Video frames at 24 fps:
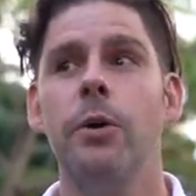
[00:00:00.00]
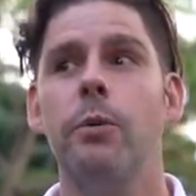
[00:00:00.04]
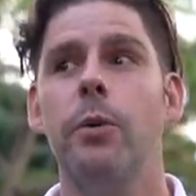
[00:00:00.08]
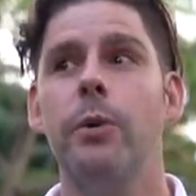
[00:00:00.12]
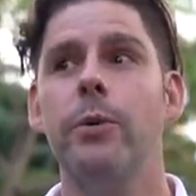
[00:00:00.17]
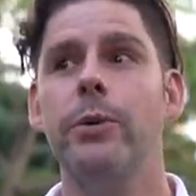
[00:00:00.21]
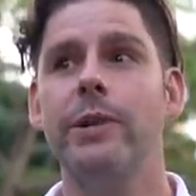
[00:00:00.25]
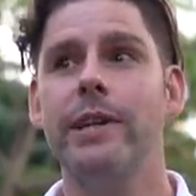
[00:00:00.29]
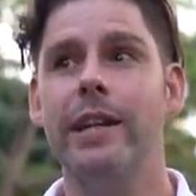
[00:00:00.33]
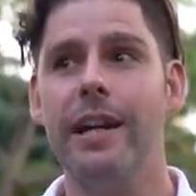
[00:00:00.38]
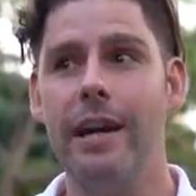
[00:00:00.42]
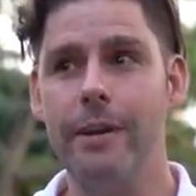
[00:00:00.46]
We
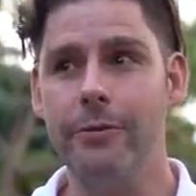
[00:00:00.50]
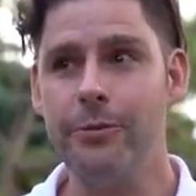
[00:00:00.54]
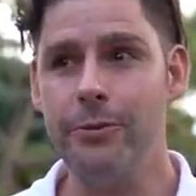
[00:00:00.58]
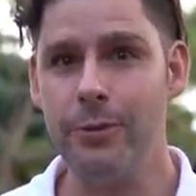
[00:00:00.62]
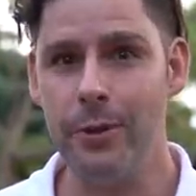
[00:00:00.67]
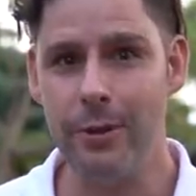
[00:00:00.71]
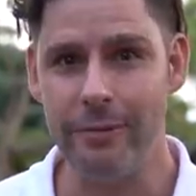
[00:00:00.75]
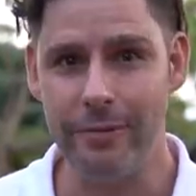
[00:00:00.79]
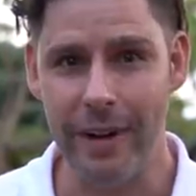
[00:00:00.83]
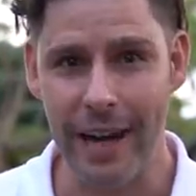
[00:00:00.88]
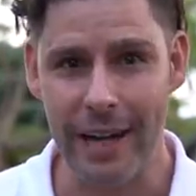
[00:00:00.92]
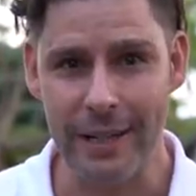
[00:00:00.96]
would love
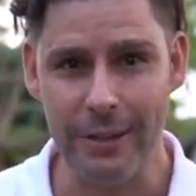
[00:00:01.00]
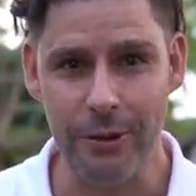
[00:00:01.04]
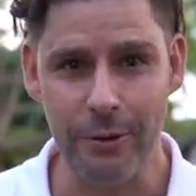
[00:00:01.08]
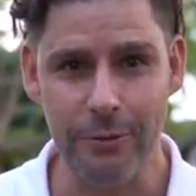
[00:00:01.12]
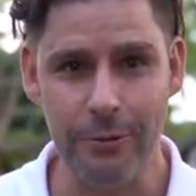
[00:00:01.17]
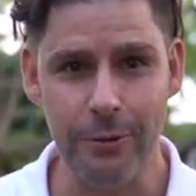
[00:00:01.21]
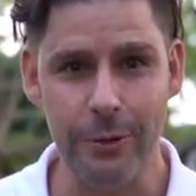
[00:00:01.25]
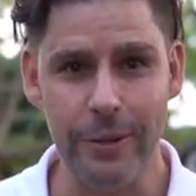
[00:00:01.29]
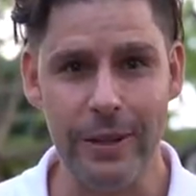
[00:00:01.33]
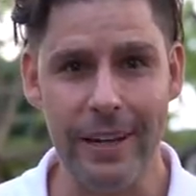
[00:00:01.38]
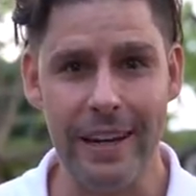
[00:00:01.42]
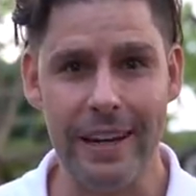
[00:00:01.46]
to invite you
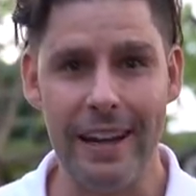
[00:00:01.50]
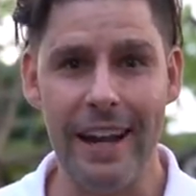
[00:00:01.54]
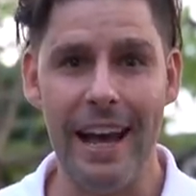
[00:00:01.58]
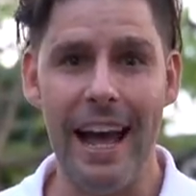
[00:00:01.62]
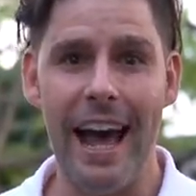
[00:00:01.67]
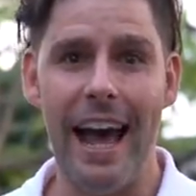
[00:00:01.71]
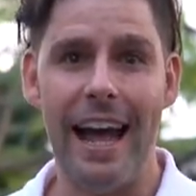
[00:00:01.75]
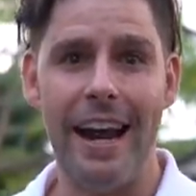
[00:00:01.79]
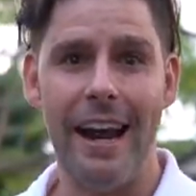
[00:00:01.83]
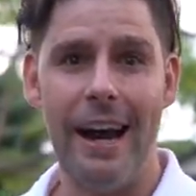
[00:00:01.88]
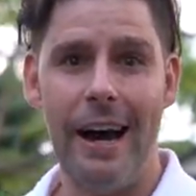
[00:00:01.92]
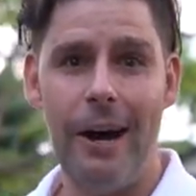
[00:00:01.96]
for
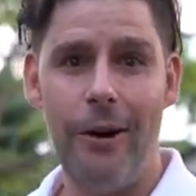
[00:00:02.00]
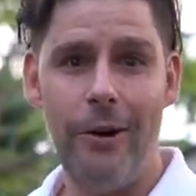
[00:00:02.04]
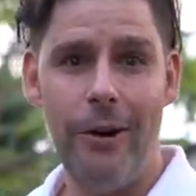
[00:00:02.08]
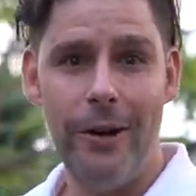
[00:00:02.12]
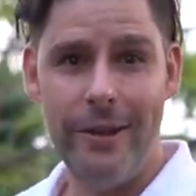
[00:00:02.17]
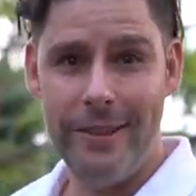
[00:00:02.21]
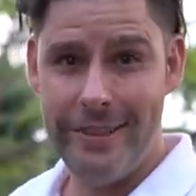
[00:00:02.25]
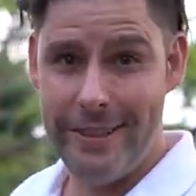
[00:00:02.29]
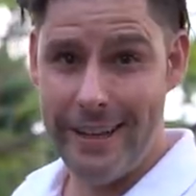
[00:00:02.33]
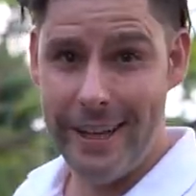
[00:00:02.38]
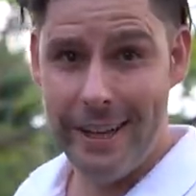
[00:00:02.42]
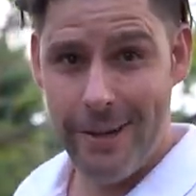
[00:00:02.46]
dinner at our
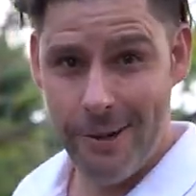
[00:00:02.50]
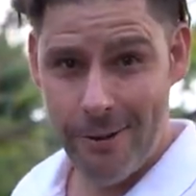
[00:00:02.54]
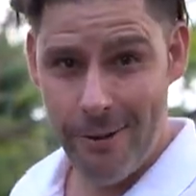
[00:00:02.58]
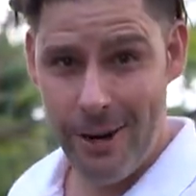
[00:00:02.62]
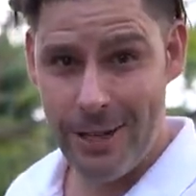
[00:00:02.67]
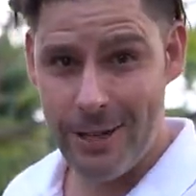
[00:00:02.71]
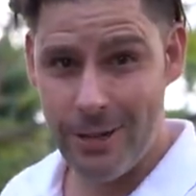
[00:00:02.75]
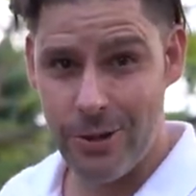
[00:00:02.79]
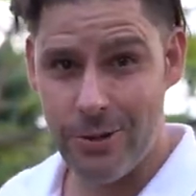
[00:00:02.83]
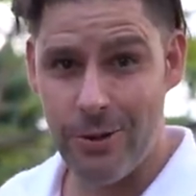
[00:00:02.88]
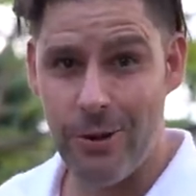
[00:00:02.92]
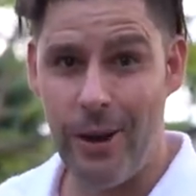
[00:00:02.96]
dinner
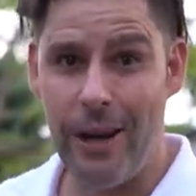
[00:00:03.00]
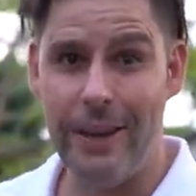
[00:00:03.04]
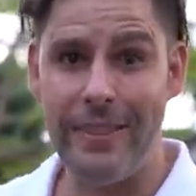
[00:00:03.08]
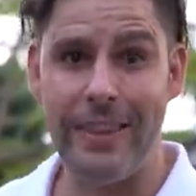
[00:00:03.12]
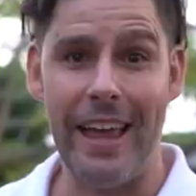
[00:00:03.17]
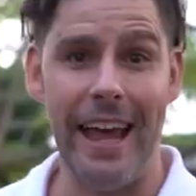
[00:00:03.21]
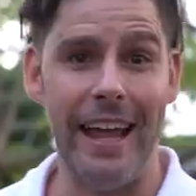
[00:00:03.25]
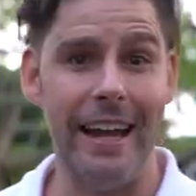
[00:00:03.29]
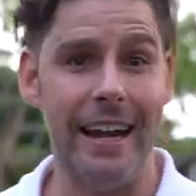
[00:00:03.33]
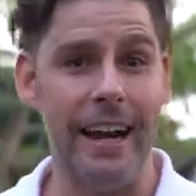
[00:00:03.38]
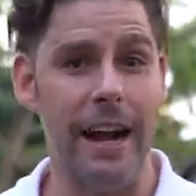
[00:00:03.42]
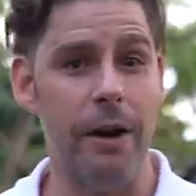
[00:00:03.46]
restaurant.
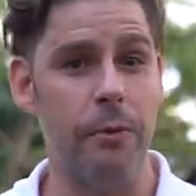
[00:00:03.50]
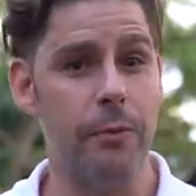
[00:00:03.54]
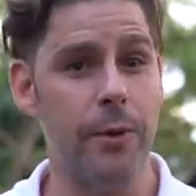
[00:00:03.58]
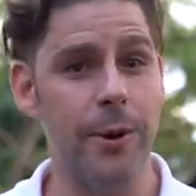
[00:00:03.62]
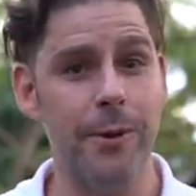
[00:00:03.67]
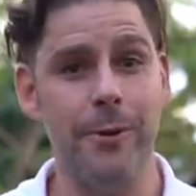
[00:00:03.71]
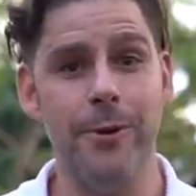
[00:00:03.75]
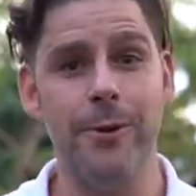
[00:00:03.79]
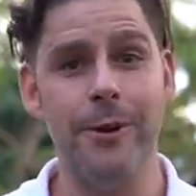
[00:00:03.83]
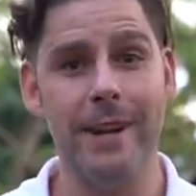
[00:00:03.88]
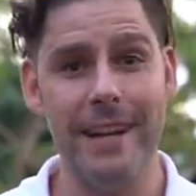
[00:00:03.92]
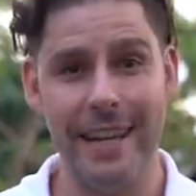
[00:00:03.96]
And
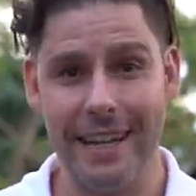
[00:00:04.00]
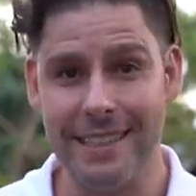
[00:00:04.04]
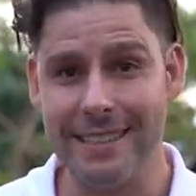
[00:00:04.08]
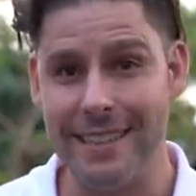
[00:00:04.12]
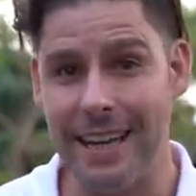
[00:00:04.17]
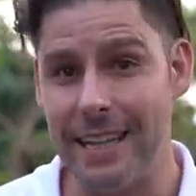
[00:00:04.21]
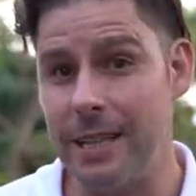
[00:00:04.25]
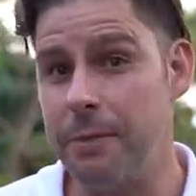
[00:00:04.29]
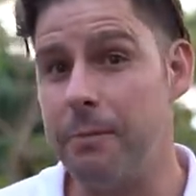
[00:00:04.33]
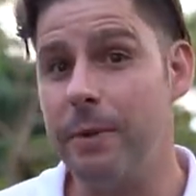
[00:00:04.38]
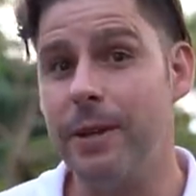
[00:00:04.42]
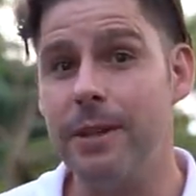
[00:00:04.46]
we were really
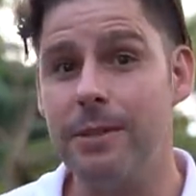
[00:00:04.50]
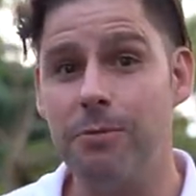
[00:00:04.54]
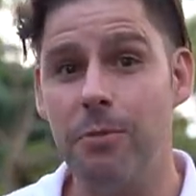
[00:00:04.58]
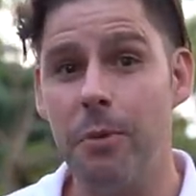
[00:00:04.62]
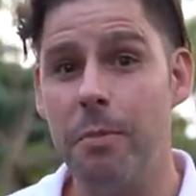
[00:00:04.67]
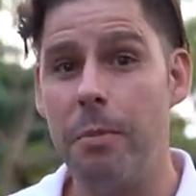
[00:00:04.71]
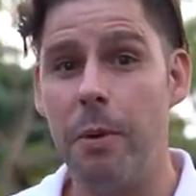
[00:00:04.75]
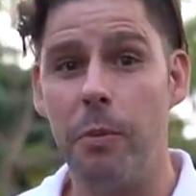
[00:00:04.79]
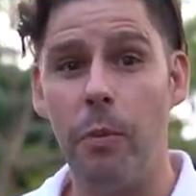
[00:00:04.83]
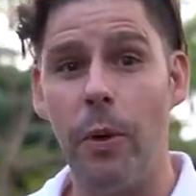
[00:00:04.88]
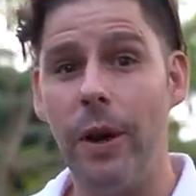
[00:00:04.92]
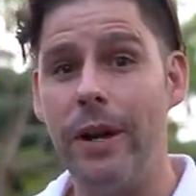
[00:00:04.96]
excited because
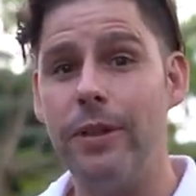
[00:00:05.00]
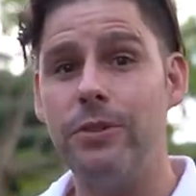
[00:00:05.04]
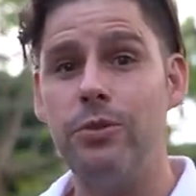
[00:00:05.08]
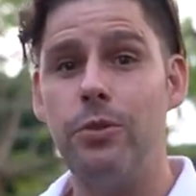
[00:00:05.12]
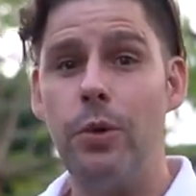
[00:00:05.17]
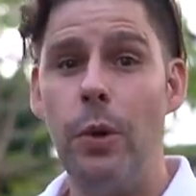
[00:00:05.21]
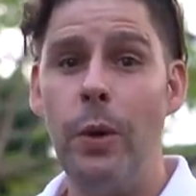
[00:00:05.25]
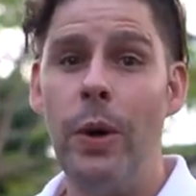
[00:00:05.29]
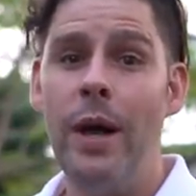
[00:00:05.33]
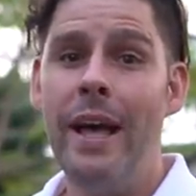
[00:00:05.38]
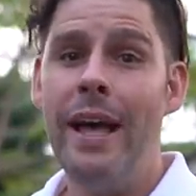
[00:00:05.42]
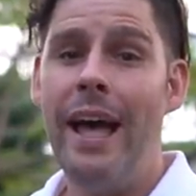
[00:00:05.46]
we've been wanting
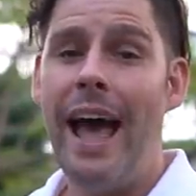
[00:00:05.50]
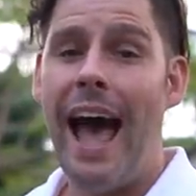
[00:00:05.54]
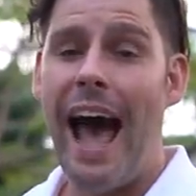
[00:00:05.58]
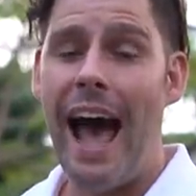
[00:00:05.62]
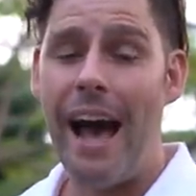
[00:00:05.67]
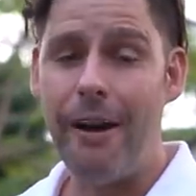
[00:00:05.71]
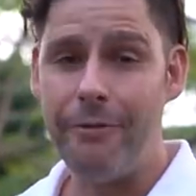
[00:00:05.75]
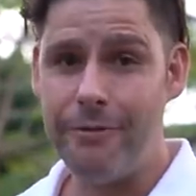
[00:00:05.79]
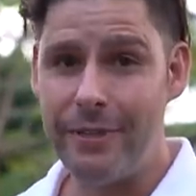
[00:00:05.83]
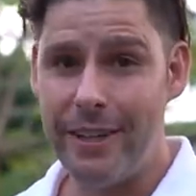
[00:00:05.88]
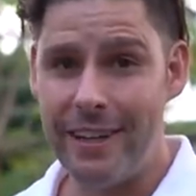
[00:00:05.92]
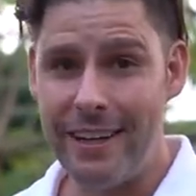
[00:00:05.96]
to
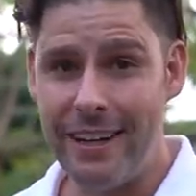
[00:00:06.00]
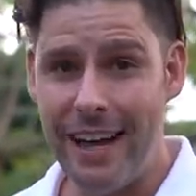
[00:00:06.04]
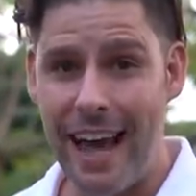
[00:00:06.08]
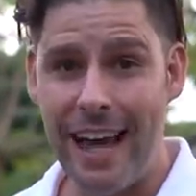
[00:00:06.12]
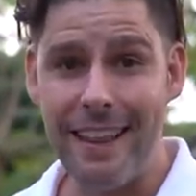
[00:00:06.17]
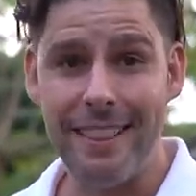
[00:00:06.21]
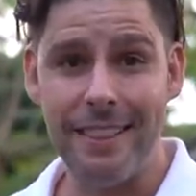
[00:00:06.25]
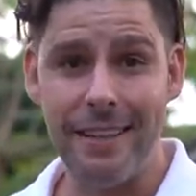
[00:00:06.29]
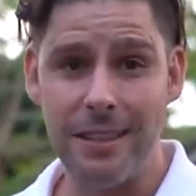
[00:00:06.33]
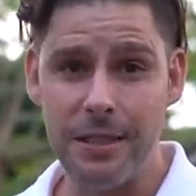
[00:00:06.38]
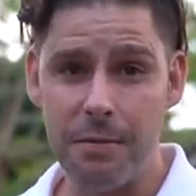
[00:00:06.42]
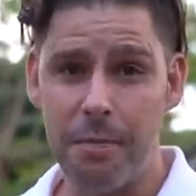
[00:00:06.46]
have dinner
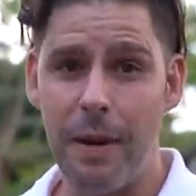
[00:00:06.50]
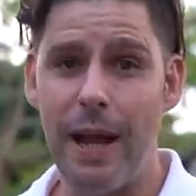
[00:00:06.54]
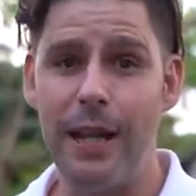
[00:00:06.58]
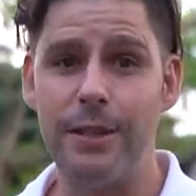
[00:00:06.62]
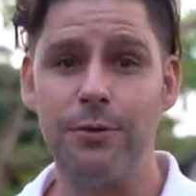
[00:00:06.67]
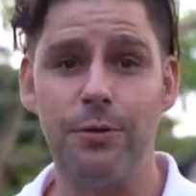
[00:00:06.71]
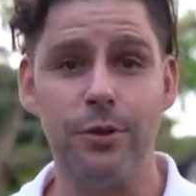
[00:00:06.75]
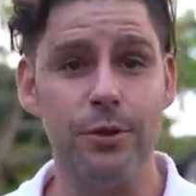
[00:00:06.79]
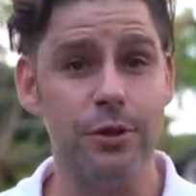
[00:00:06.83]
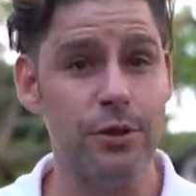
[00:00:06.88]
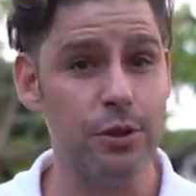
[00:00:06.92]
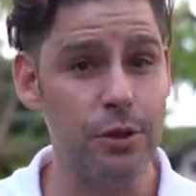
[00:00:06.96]
at this place
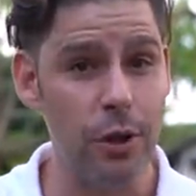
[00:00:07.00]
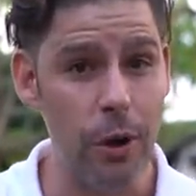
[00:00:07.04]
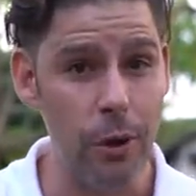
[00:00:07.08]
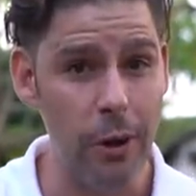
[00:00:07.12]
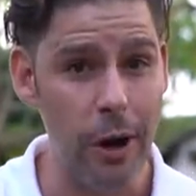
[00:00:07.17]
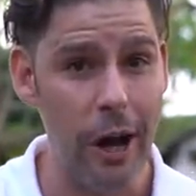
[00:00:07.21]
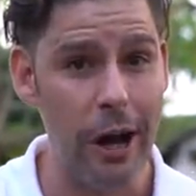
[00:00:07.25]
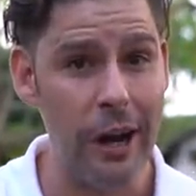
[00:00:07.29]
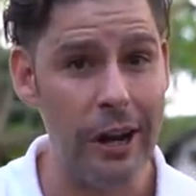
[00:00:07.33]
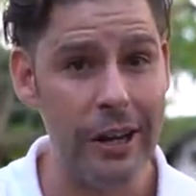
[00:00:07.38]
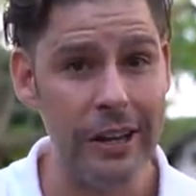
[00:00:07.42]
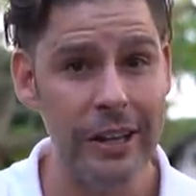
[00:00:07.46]
for so
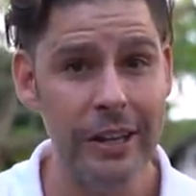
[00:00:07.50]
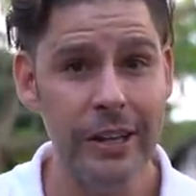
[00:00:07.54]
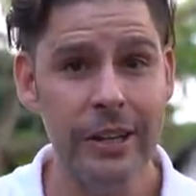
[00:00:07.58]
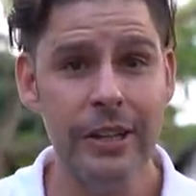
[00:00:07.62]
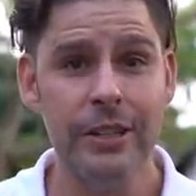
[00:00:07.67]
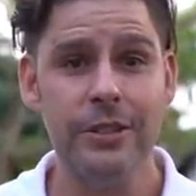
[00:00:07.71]
long.